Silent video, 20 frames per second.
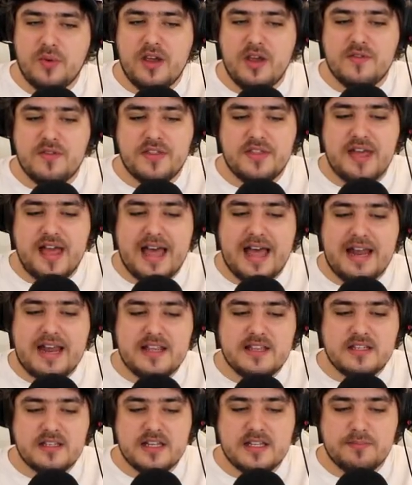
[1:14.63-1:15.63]
the way over there?
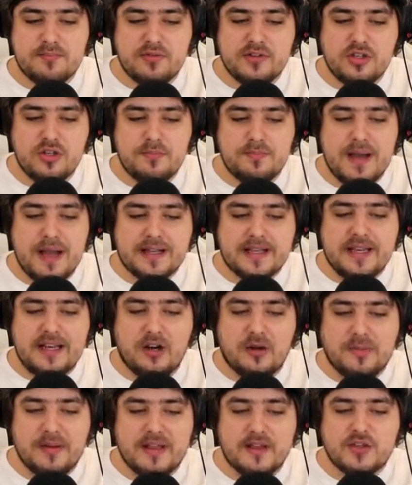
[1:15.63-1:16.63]
Let's let's bring you back a
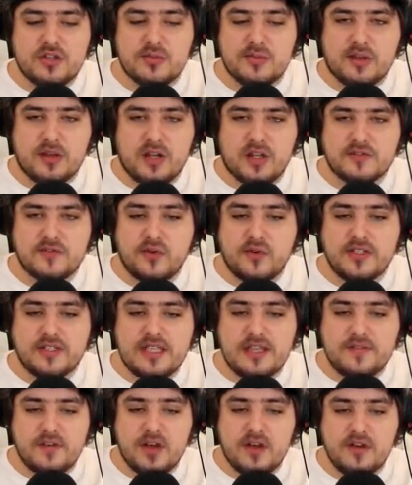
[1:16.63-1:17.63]
little bit of Superclass
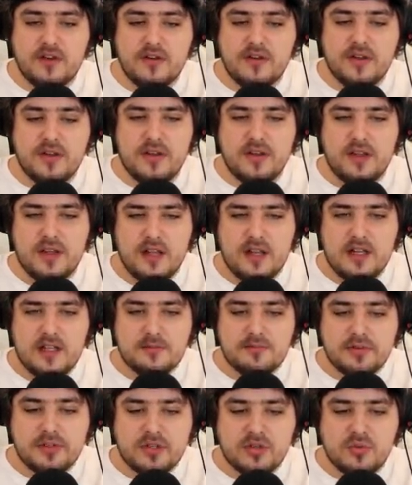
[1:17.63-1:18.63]
forty-seven.
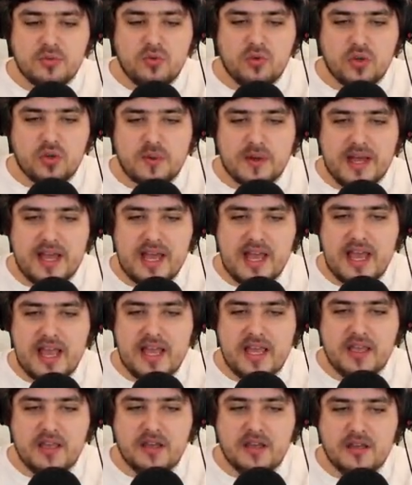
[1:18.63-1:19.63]
Let's bring you all the
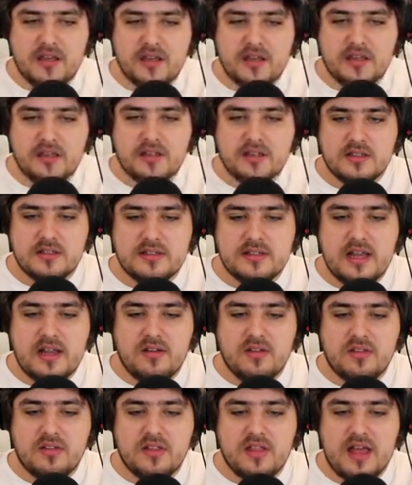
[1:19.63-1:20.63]
way
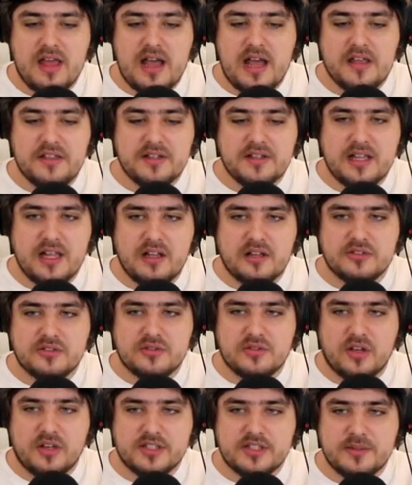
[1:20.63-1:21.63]
down there. I think that'll
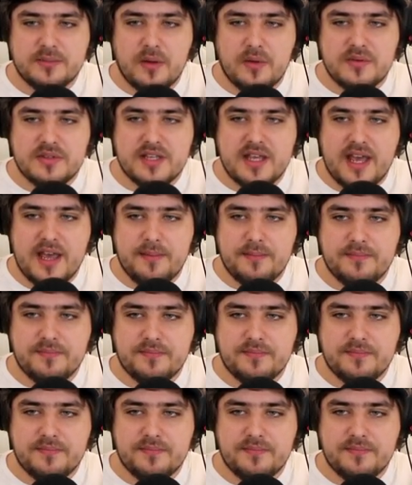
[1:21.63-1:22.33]
do nicely, won't it?